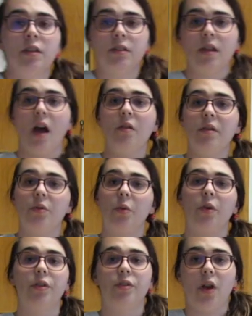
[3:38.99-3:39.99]
So, in
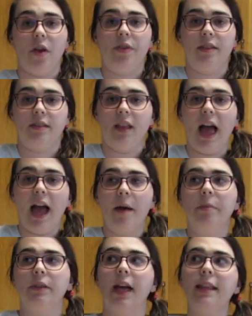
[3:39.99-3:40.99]
order to start this
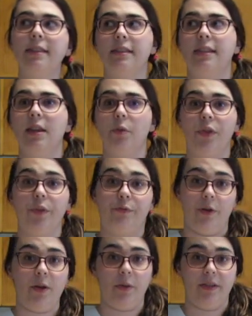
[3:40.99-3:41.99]
lab, let's see what the
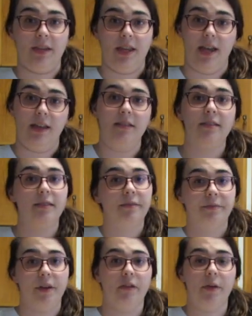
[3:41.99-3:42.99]
frequency is
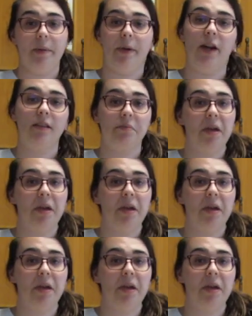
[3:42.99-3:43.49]
of my parents'